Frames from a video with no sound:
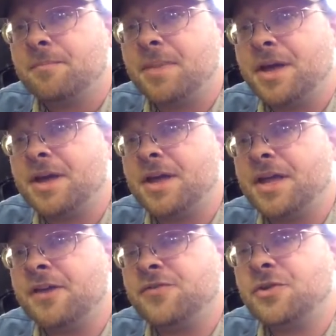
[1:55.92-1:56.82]

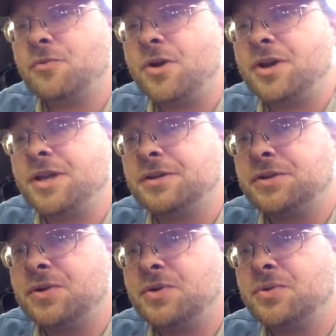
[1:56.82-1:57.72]
But if you're wanting
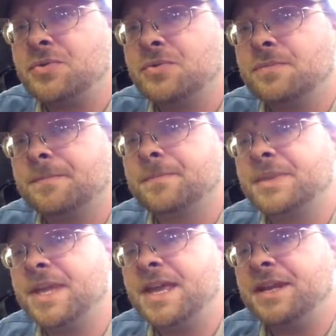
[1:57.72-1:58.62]
to
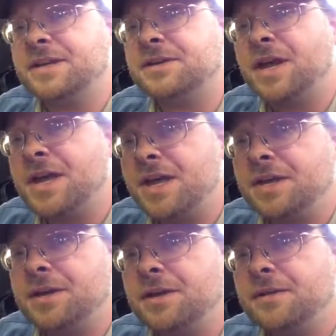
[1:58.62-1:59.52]
get it
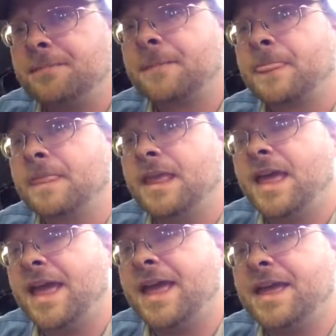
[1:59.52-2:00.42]
done
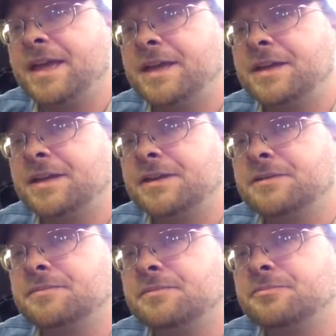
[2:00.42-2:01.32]

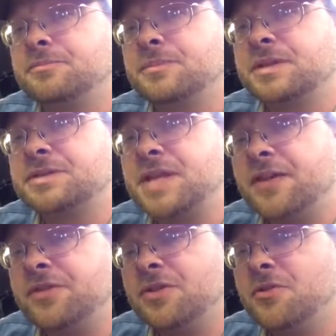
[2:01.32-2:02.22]
and
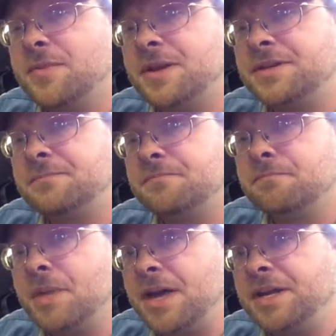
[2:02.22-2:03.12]
save you a little bit of
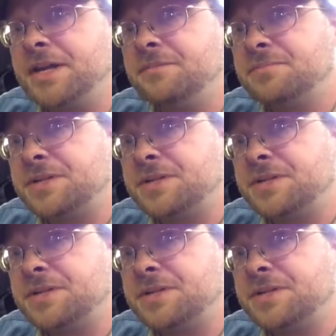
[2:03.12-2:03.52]
money,